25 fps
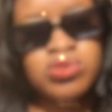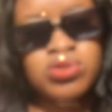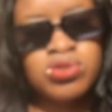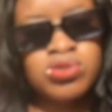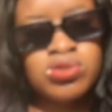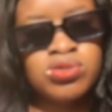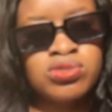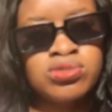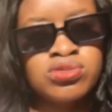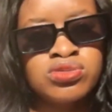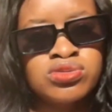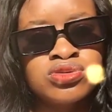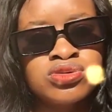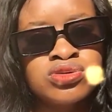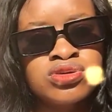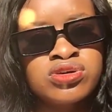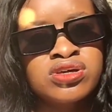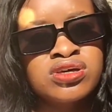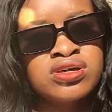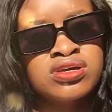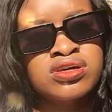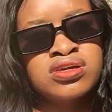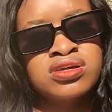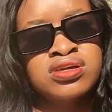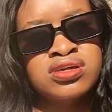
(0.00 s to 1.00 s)
called,
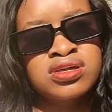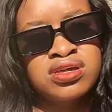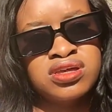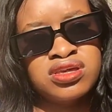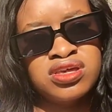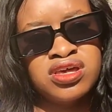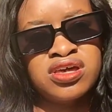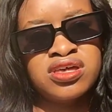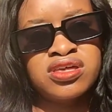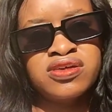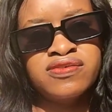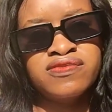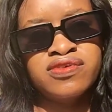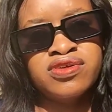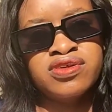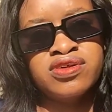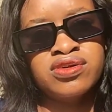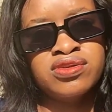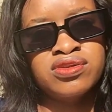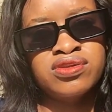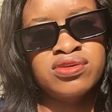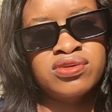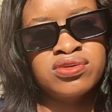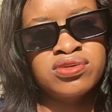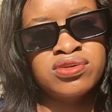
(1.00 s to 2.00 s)
you are giving
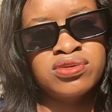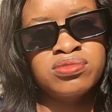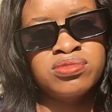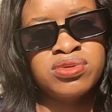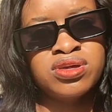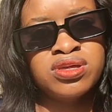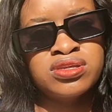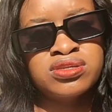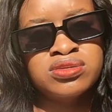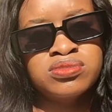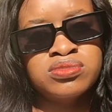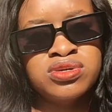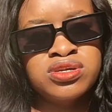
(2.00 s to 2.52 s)
your documents.